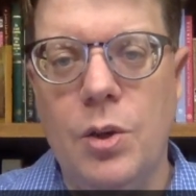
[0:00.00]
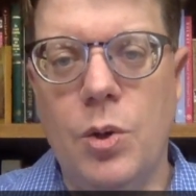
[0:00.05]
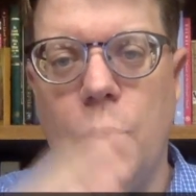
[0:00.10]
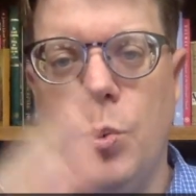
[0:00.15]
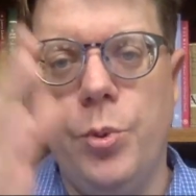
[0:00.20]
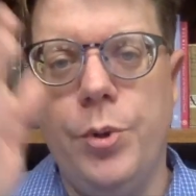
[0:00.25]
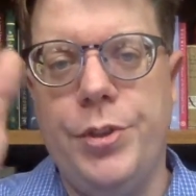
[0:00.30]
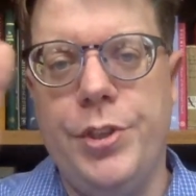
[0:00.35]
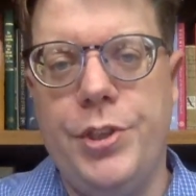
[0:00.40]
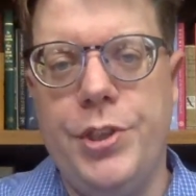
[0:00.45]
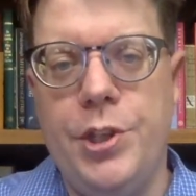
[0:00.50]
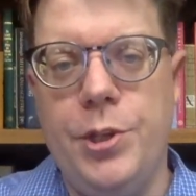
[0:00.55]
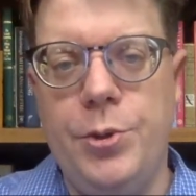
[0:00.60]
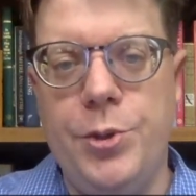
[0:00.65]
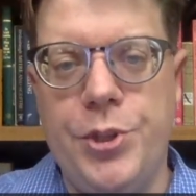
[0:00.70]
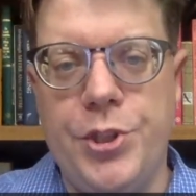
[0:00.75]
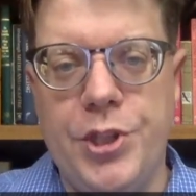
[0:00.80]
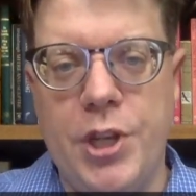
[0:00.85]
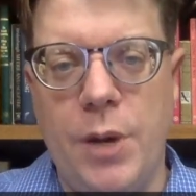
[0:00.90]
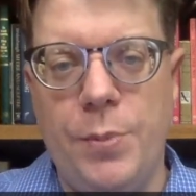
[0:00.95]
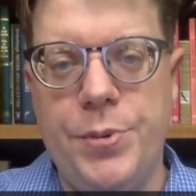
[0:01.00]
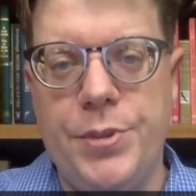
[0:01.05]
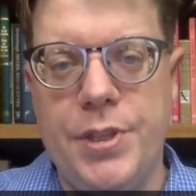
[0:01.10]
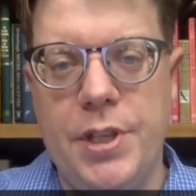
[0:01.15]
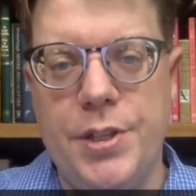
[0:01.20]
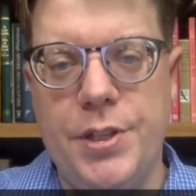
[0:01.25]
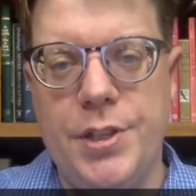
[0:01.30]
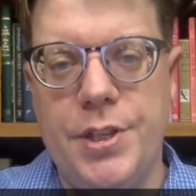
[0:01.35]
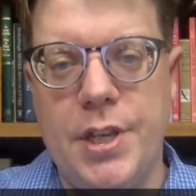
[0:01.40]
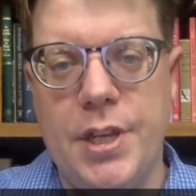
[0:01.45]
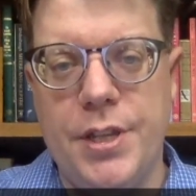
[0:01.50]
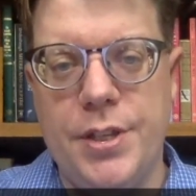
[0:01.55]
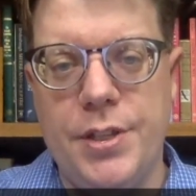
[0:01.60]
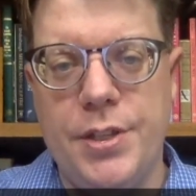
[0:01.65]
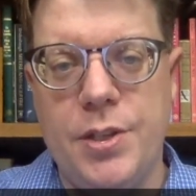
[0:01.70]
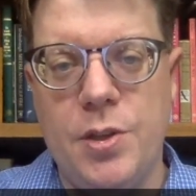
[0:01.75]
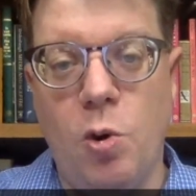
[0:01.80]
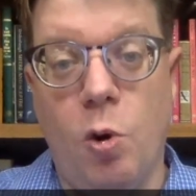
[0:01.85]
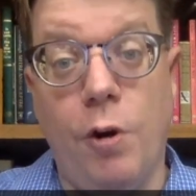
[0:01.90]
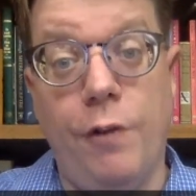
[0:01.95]
with two
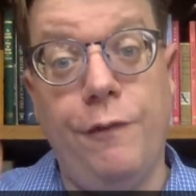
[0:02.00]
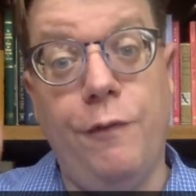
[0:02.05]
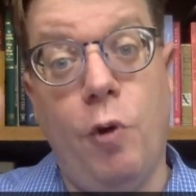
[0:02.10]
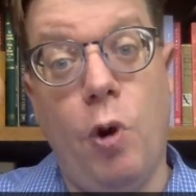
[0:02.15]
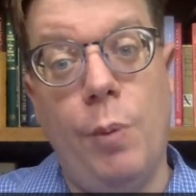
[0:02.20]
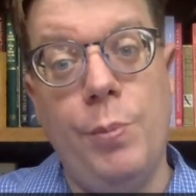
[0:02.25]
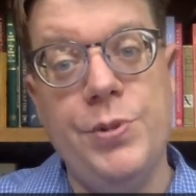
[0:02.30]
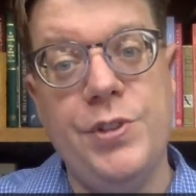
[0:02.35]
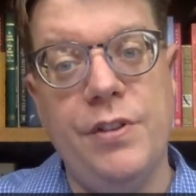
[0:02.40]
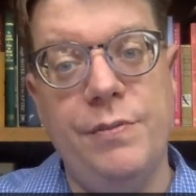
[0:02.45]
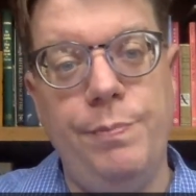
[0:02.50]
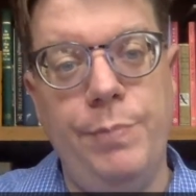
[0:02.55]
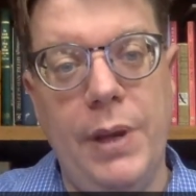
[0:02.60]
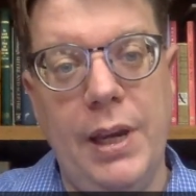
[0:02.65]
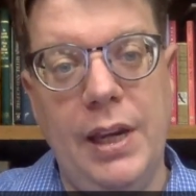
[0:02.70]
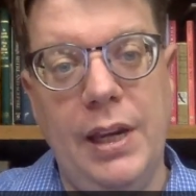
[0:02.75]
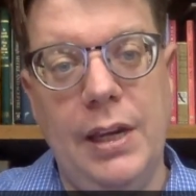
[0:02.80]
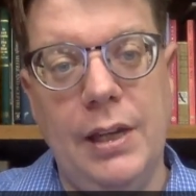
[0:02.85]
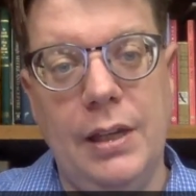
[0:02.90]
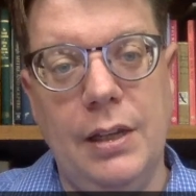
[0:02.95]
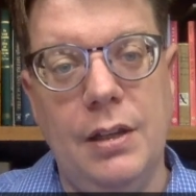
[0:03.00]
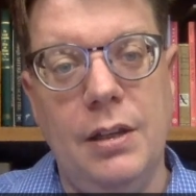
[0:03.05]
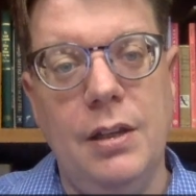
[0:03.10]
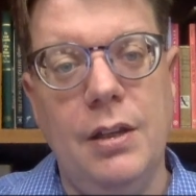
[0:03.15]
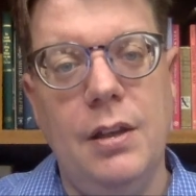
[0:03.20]
substances or forms of being,